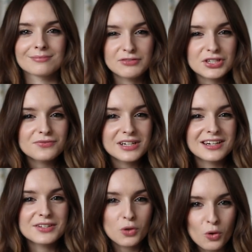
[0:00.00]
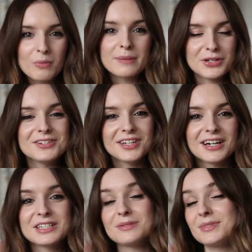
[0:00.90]
I've just realised all my beauty
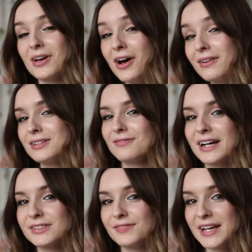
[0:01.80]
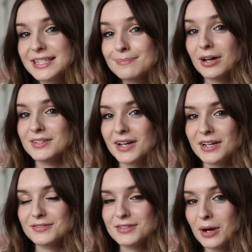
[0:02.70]
items are in fact face mask
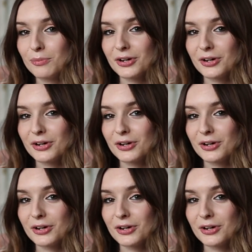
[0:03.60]
kind of style